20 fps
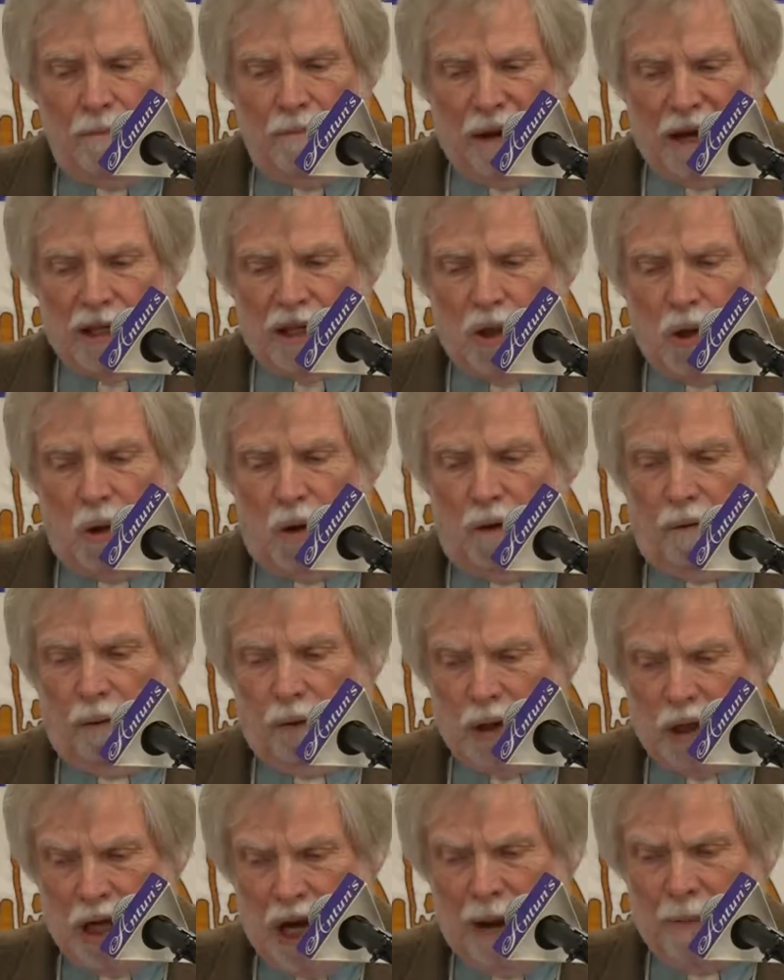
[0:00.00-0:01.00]
Best known
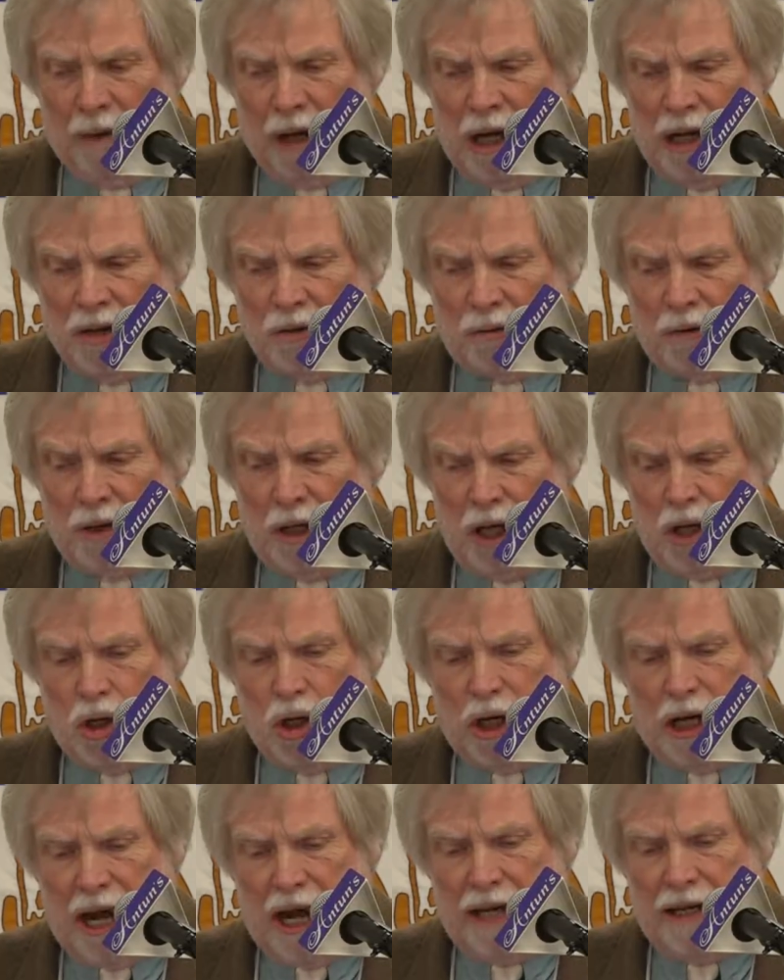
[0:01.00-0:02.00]
for championing
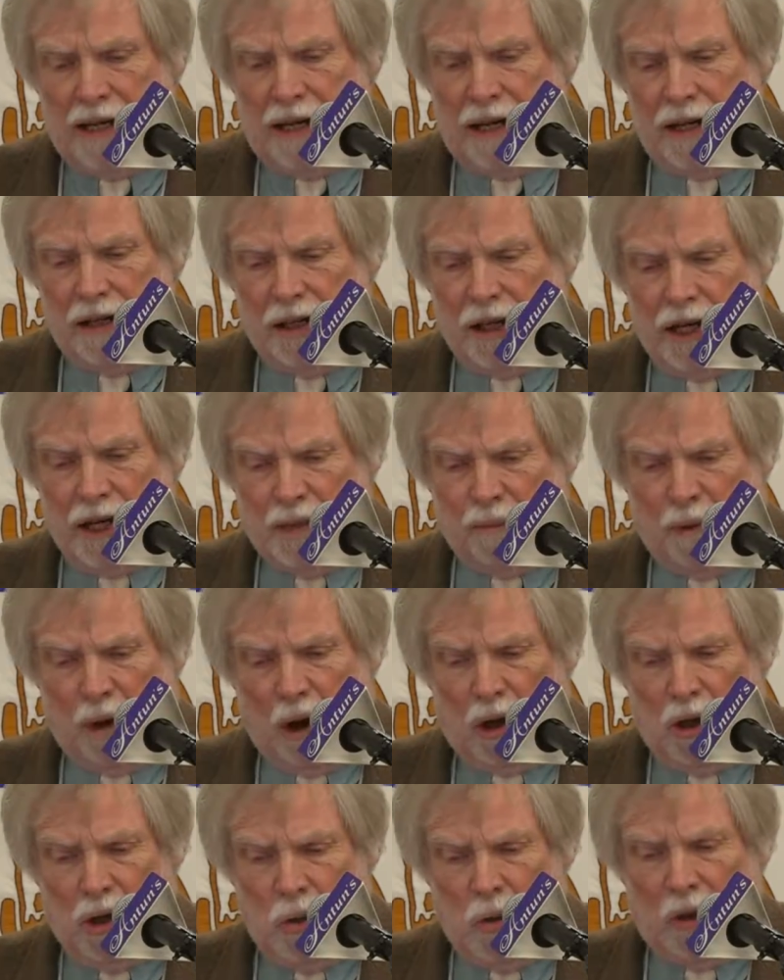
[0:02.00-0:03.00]
strategic ideas and has
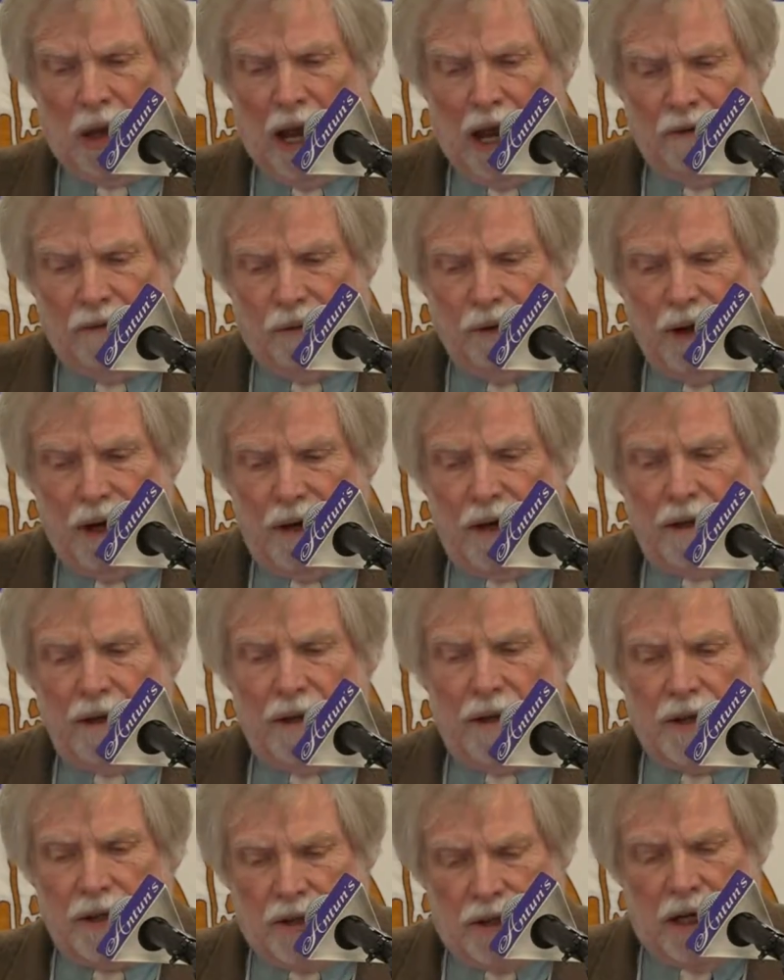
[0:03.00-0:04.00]
brought new life
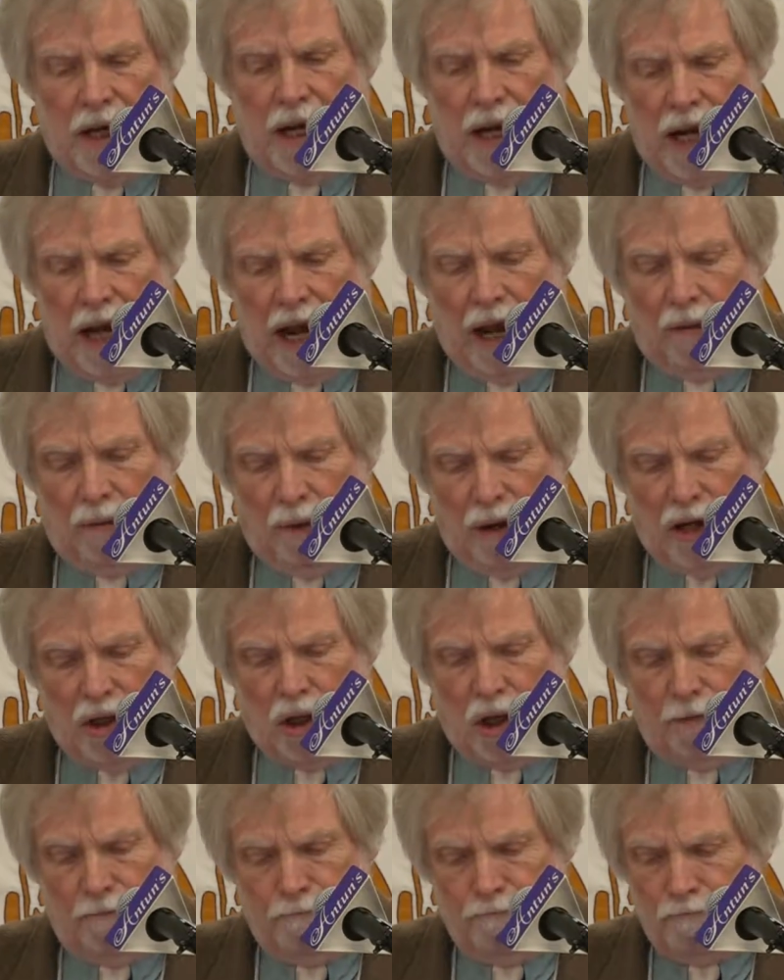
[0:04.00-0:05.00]
to the city and
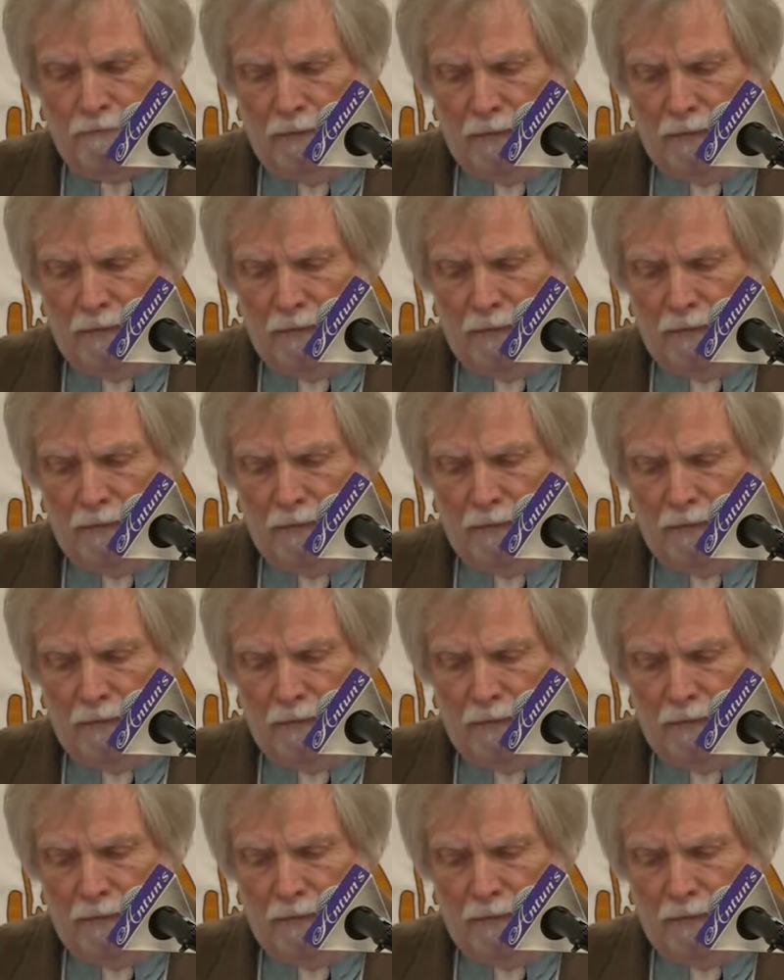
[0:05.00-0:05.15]
region.